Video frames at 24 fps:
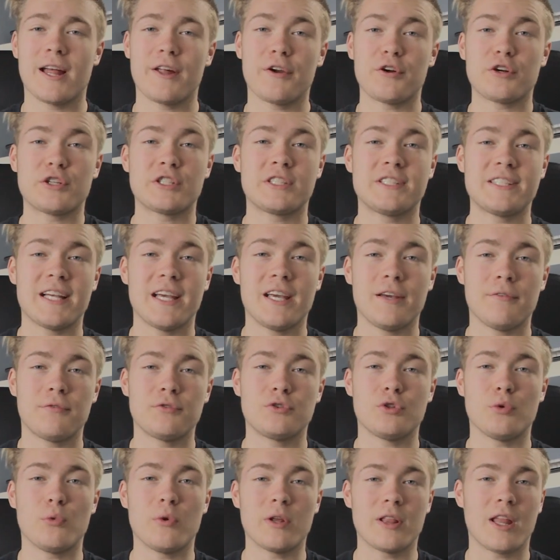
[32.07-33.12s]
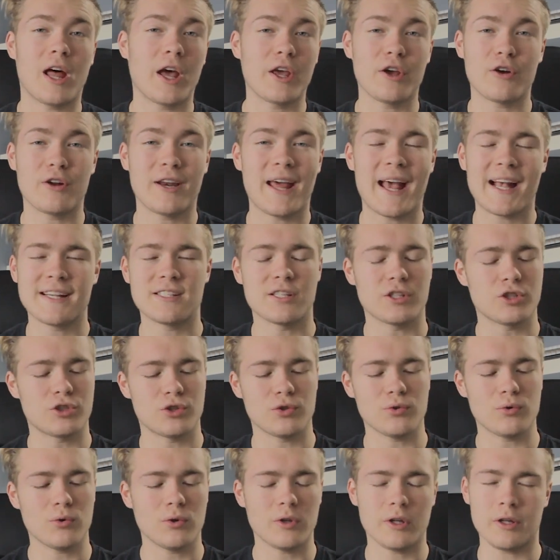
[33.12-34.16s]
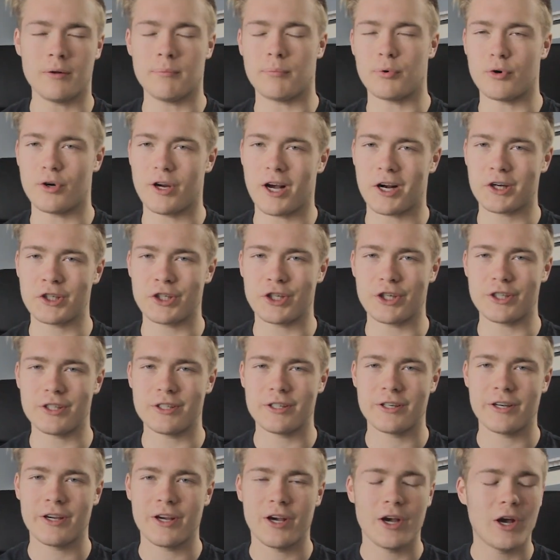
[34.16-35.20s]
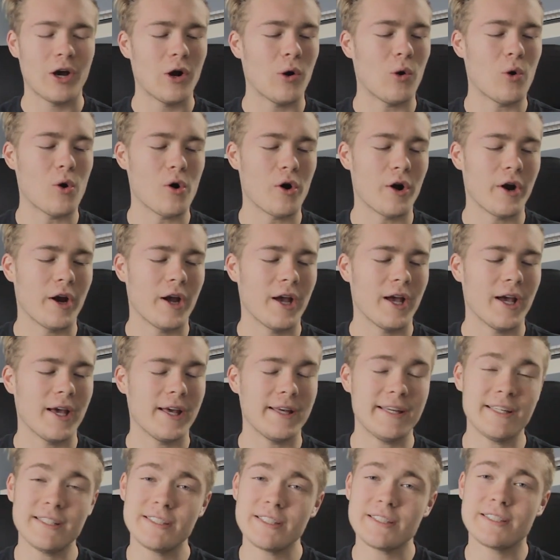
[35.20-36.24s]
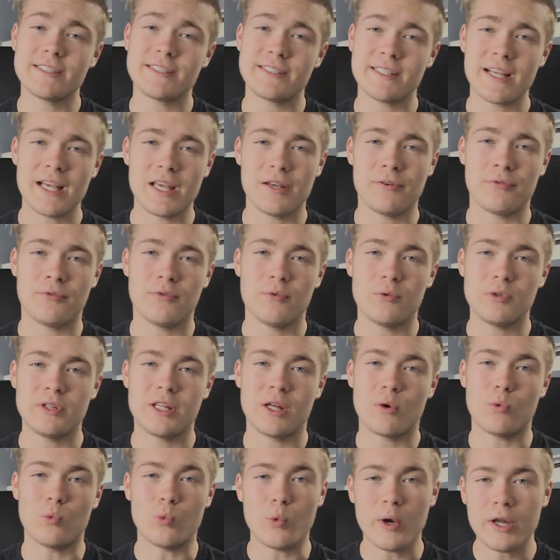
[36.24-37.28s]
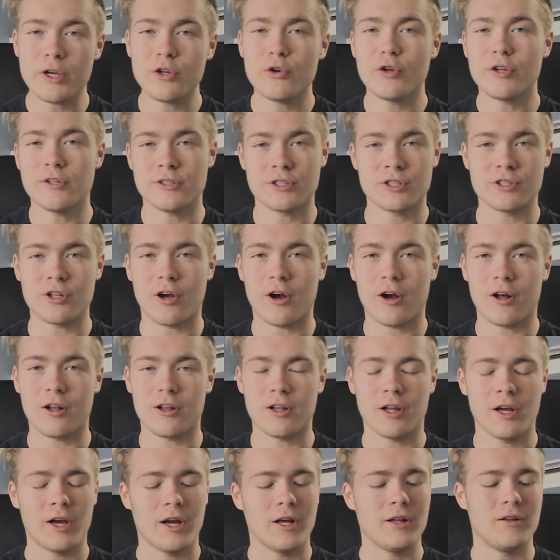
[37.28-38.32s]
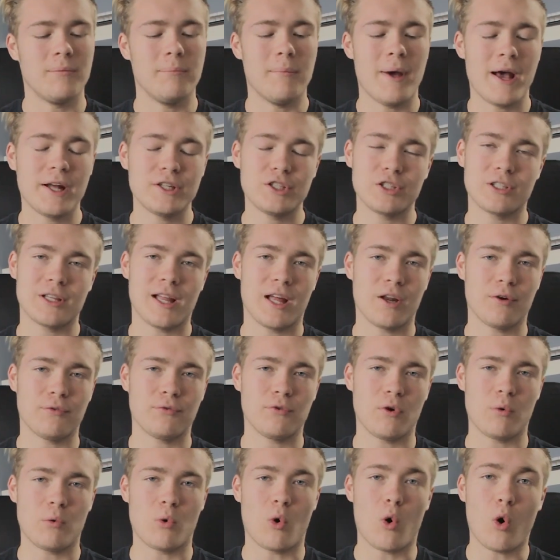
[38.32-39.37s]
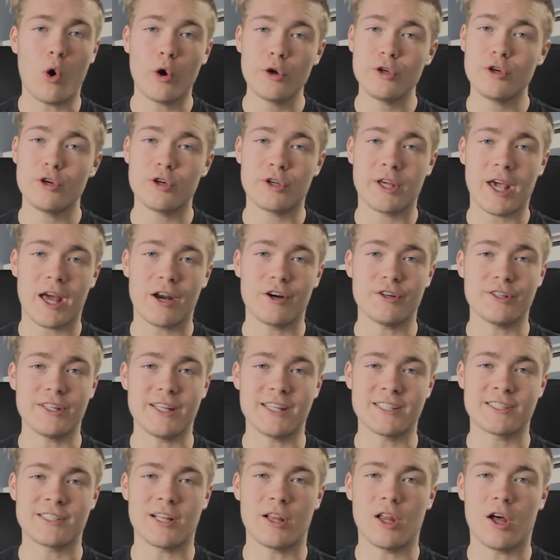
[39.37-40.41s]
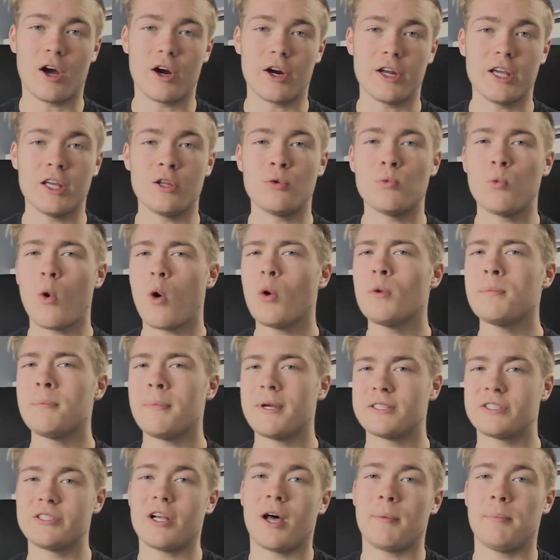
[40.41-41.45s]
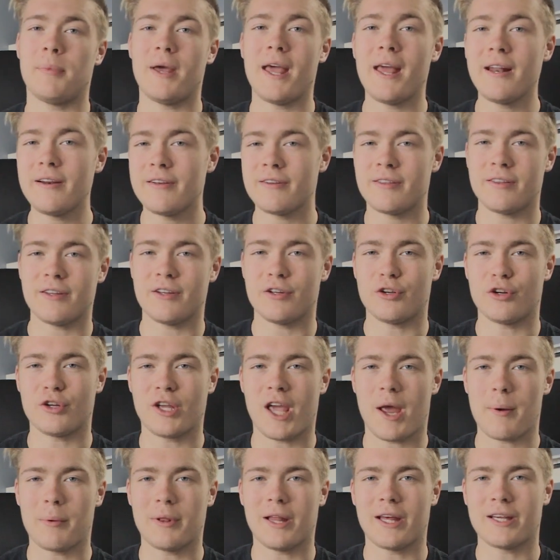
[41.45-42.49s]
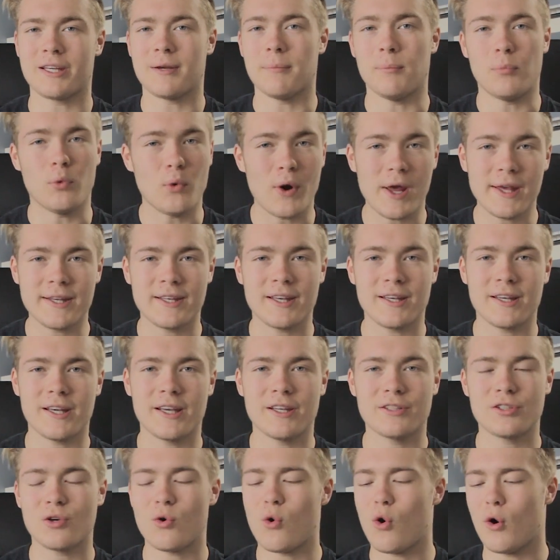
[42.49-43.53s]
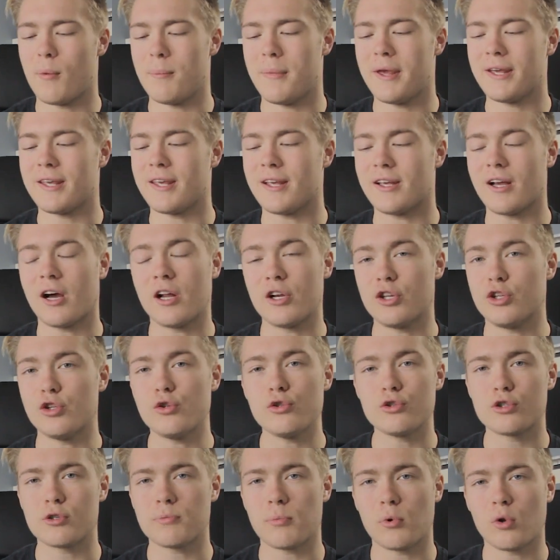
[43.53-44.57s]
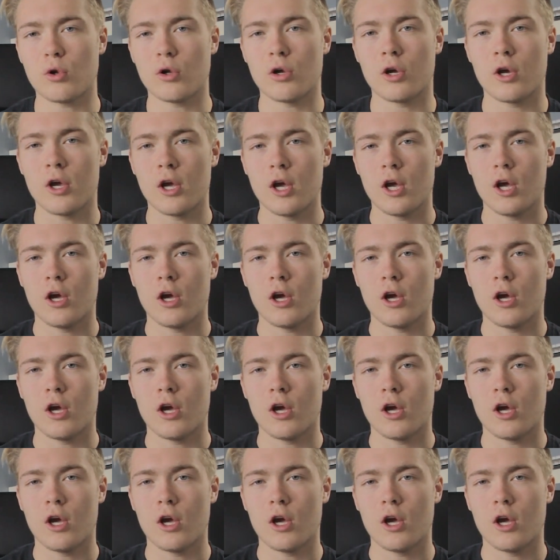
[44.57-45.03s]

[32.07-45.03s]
Lantern safe to rely on as a tool in production? Or is it safe that when you install Magic Lantern on your Canon DSLR, it won't mess up anything in your camera, like breaking it or making it unusable